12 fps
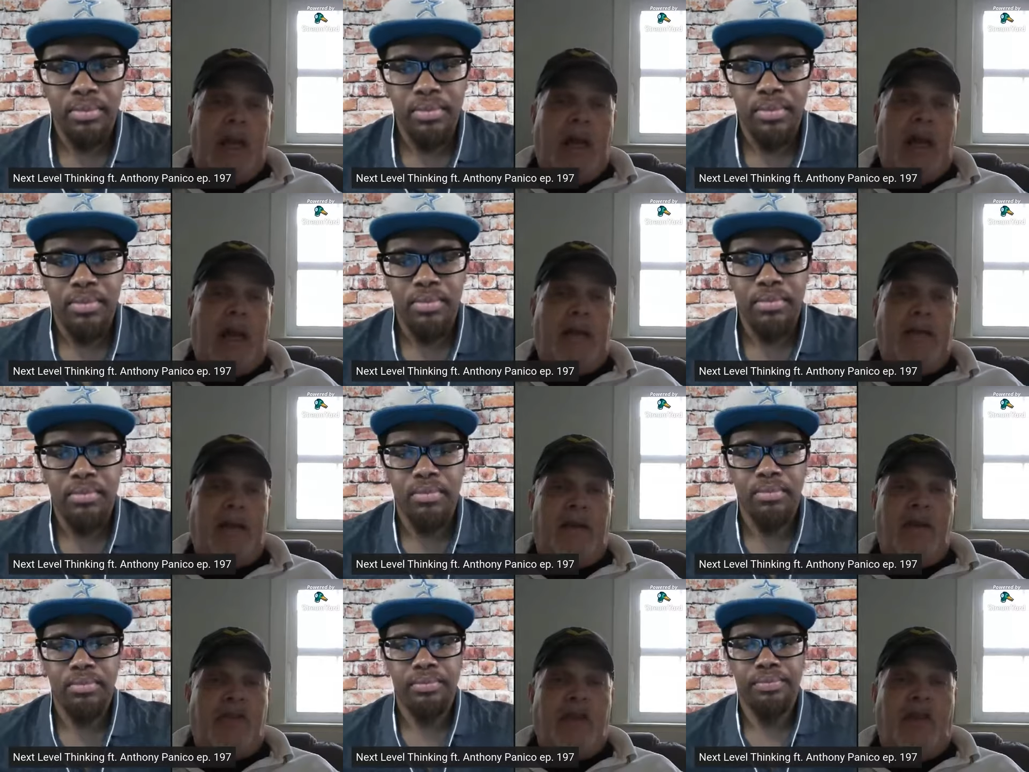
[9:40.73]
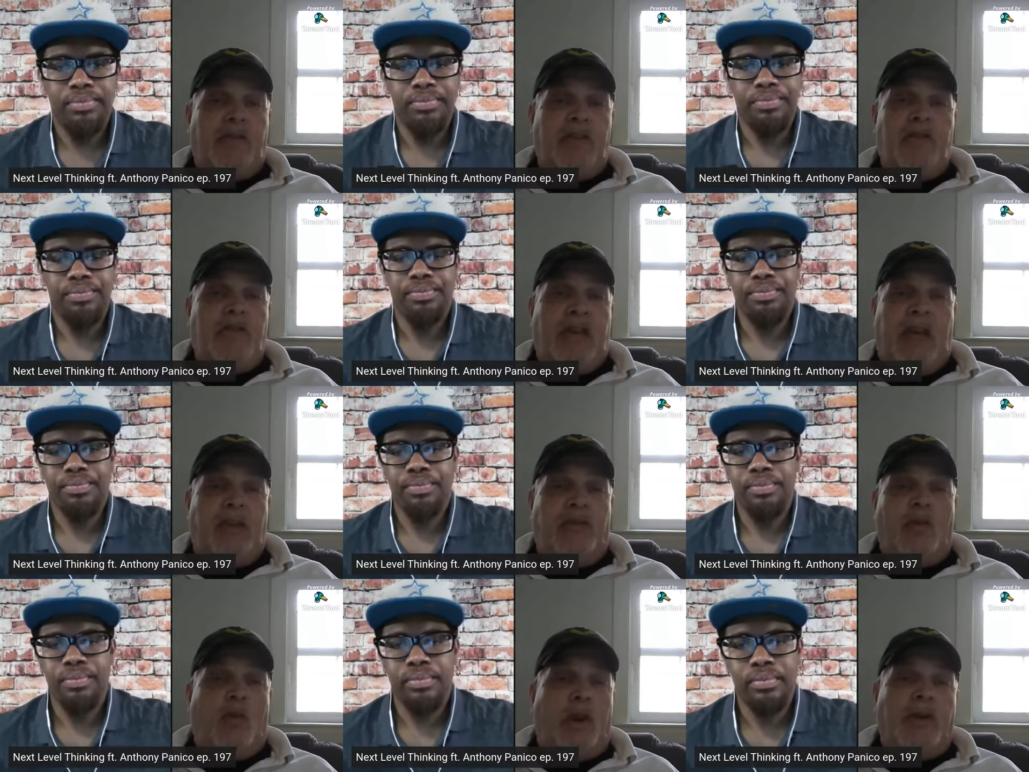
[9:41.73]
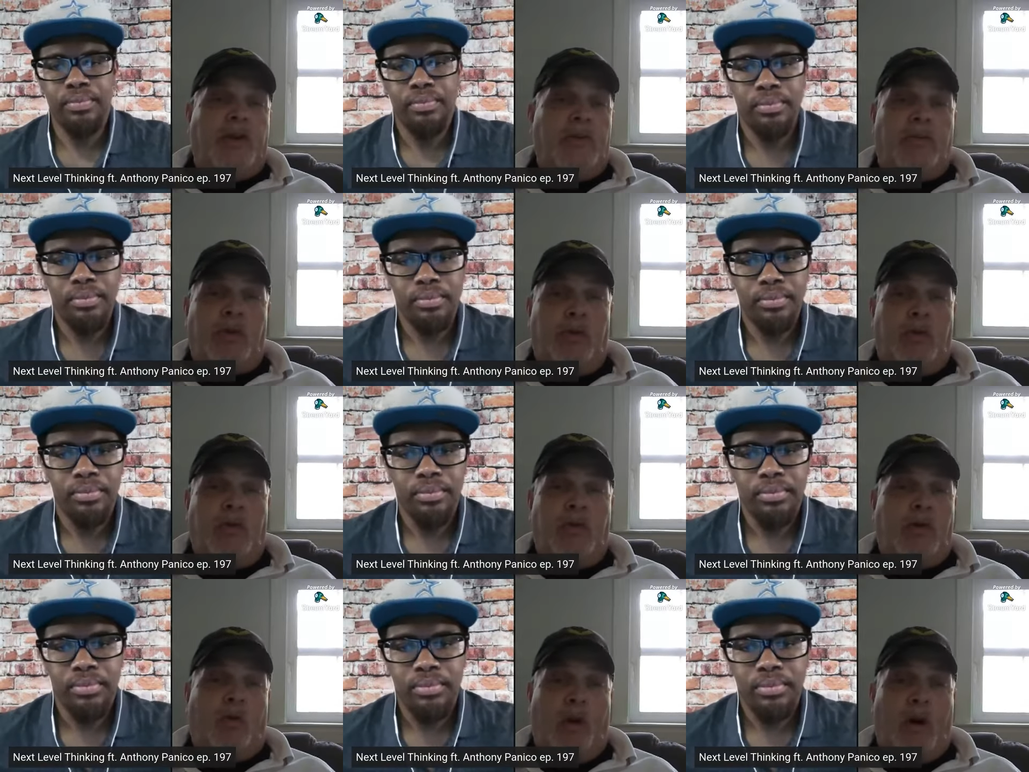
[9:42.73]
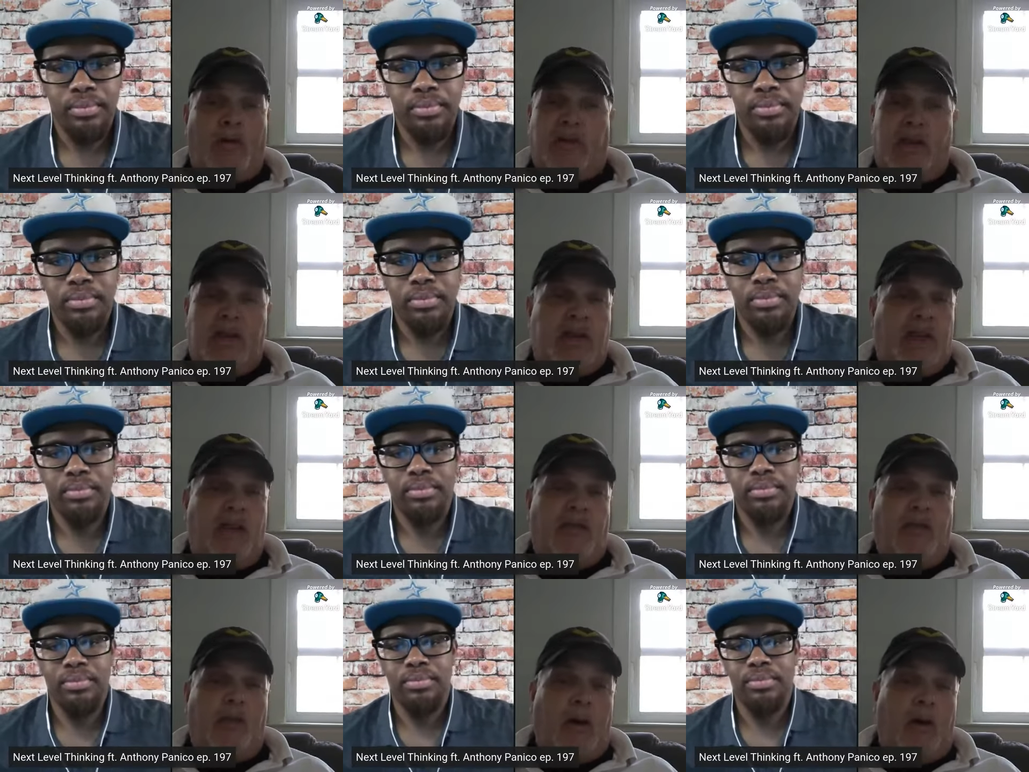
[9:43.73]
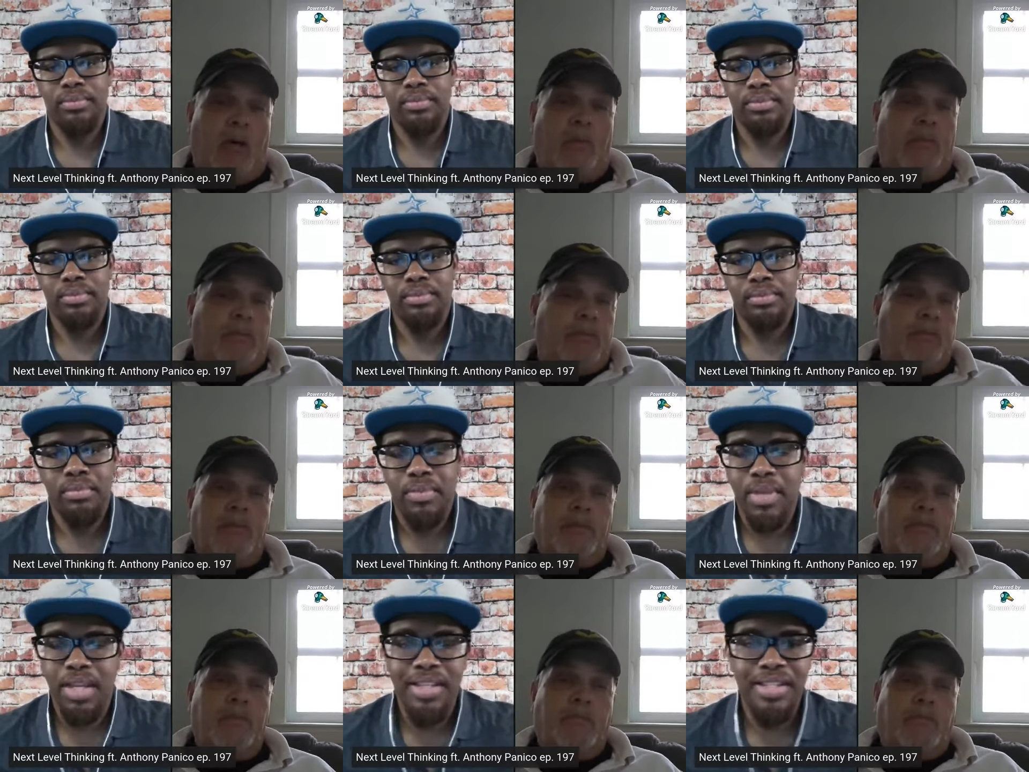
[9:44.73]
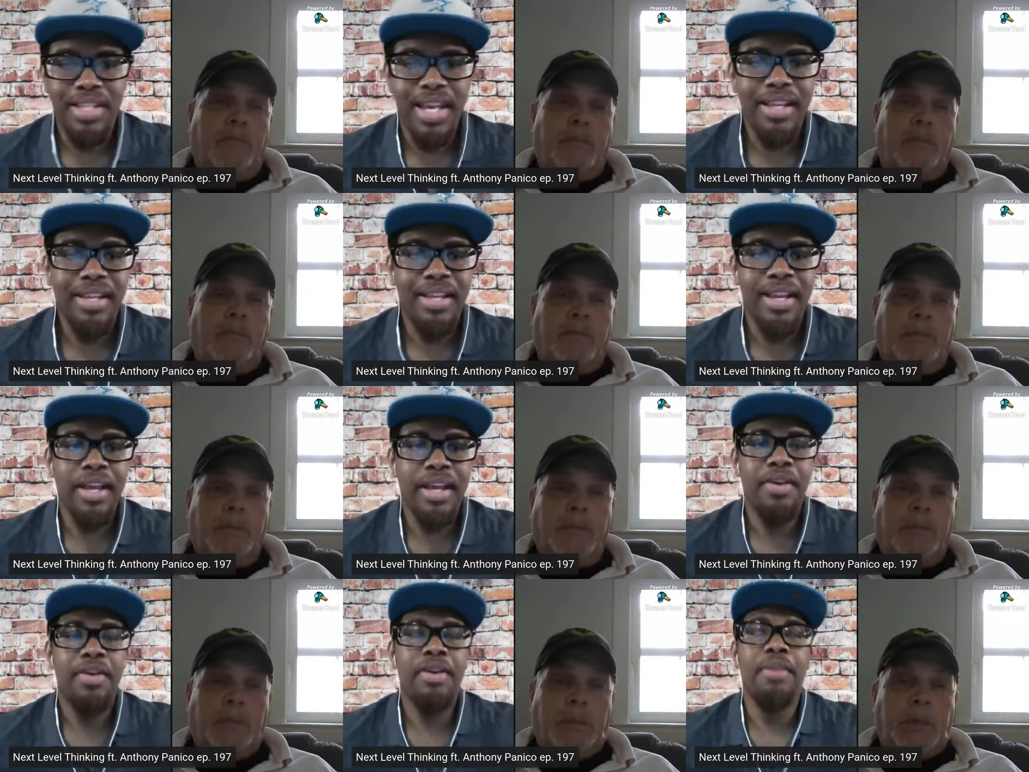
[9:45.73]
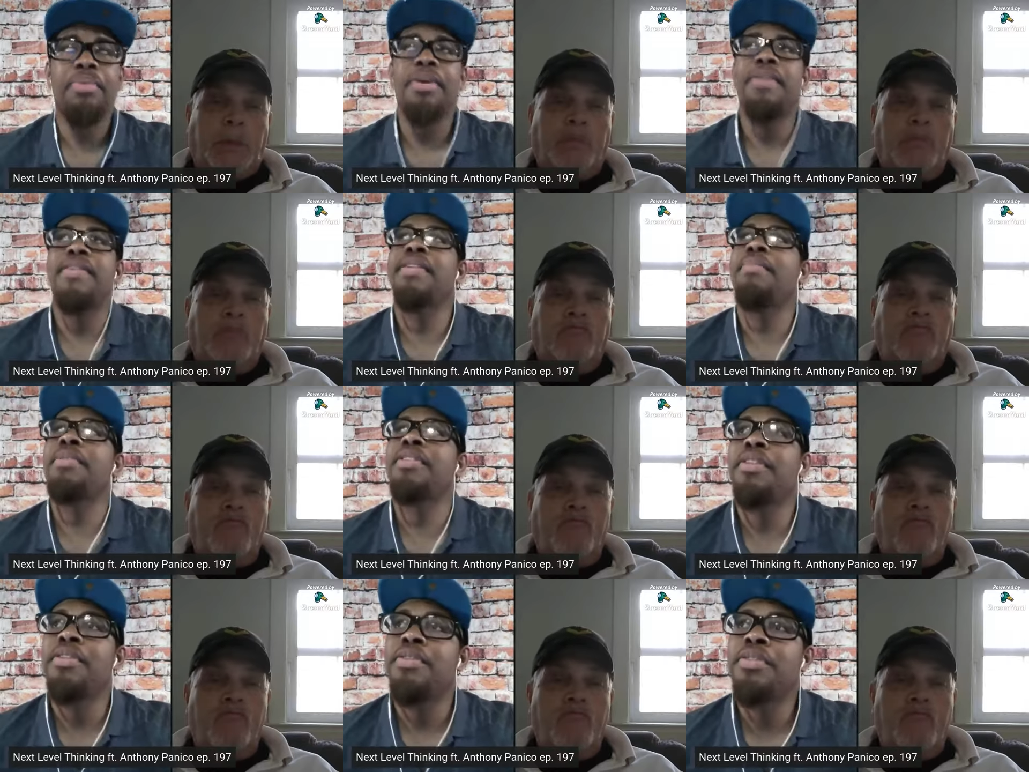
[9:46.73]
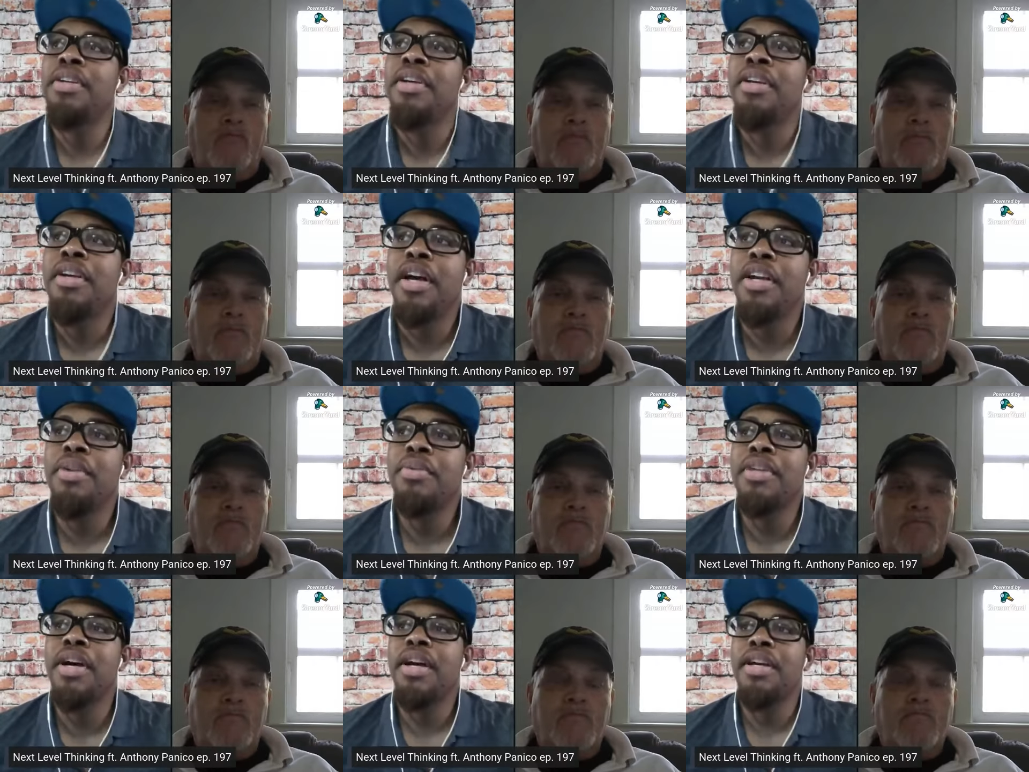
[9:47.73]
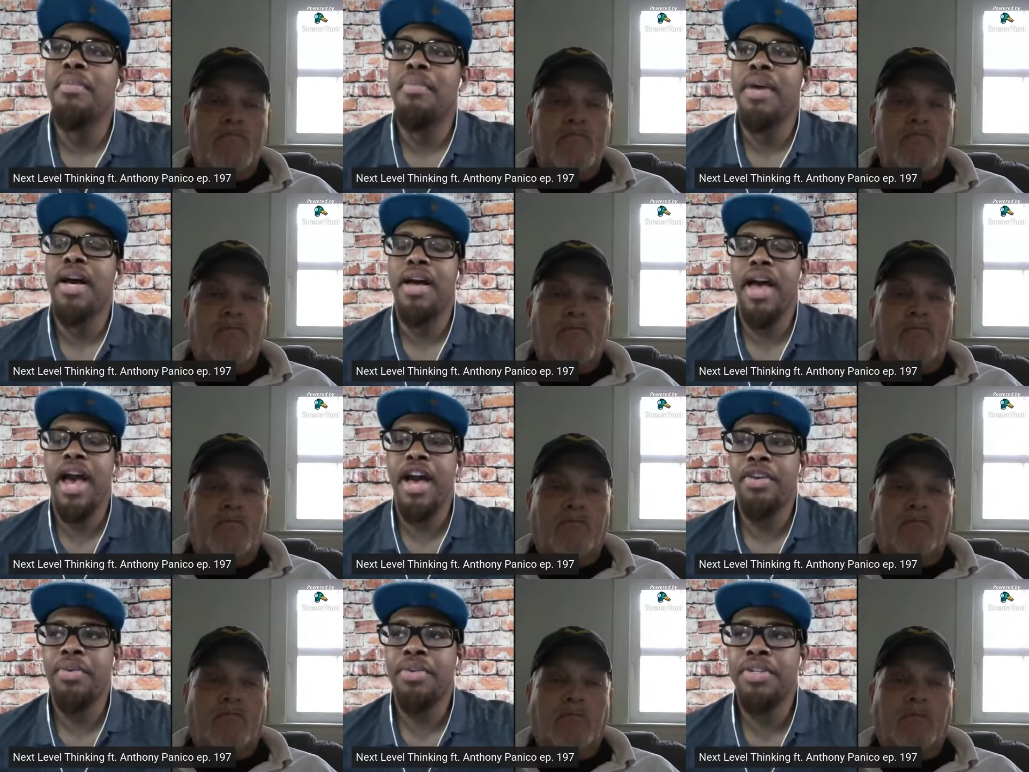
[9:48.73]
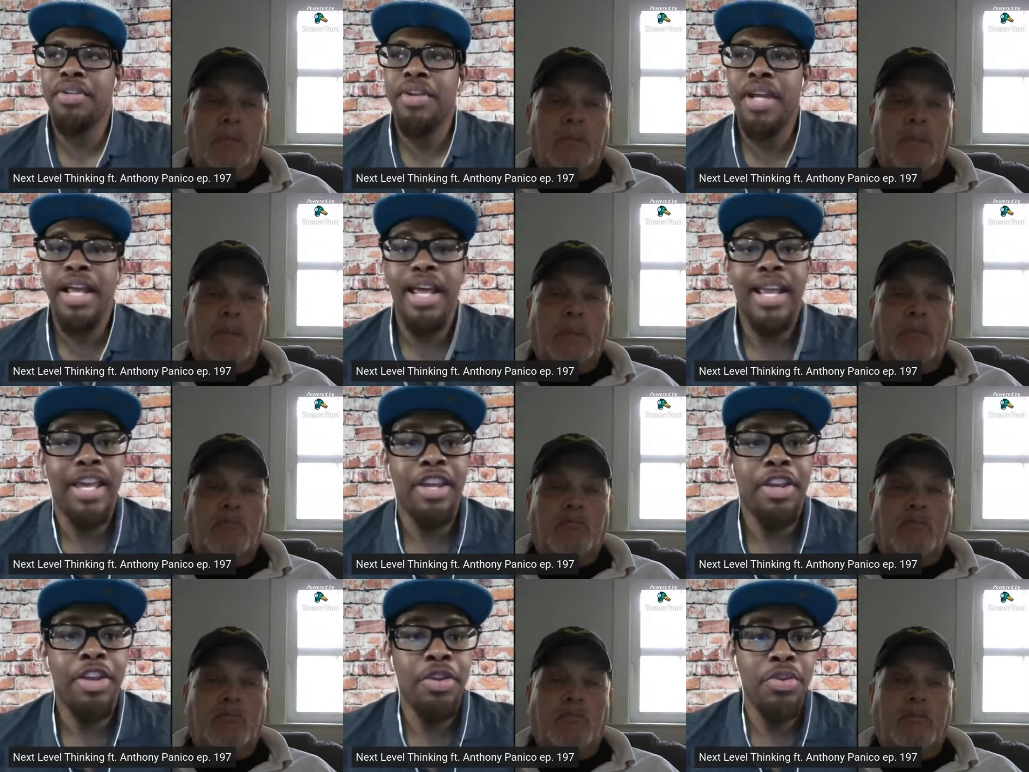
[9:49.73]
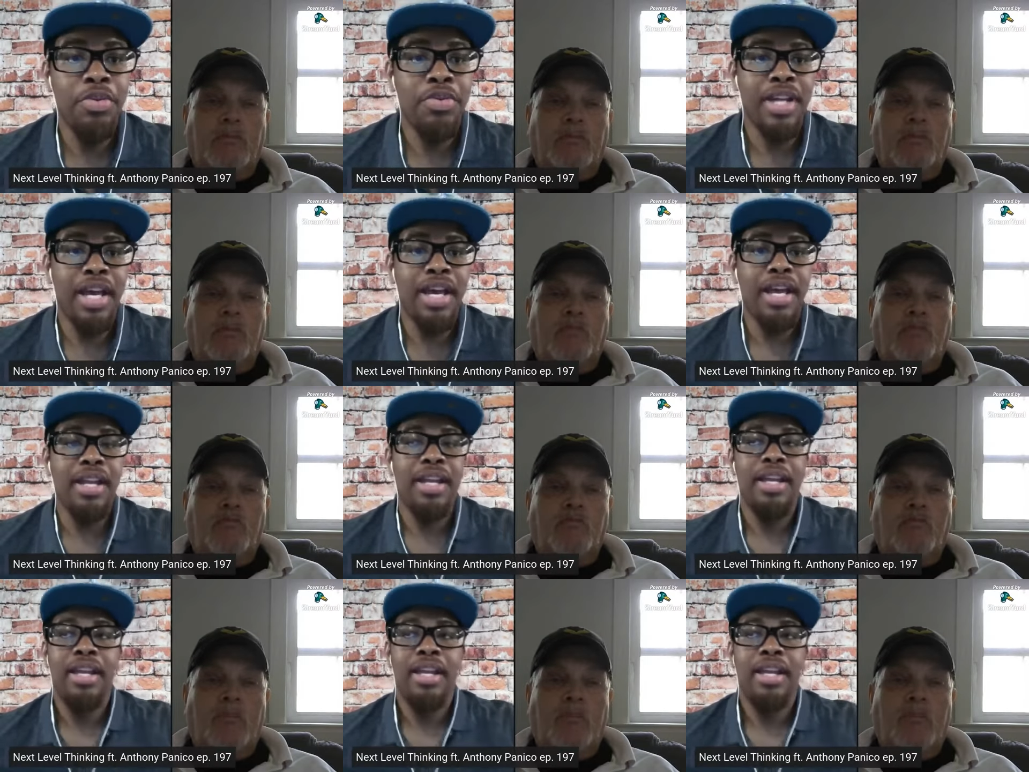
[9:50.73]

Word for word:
Speaker 1: And uh, there's nothing you can't do on the computer at work that you can't do at home.
Speaker 2: Exactly. And I know on the previous episode, uh, you were talking about how you were generating like a huge and